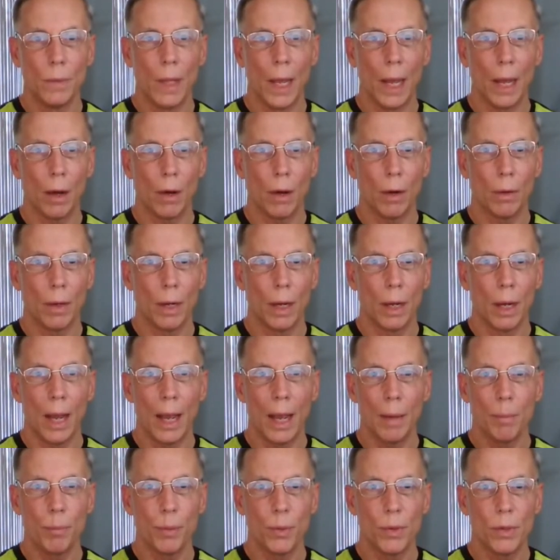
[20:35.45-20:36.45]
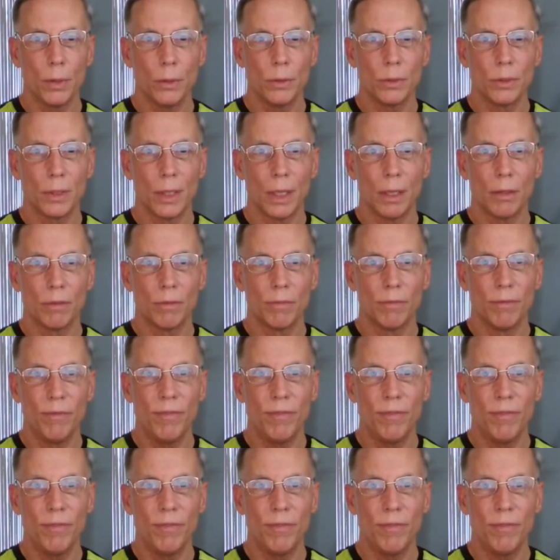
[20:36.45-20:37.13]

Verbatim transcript: Now, I produce this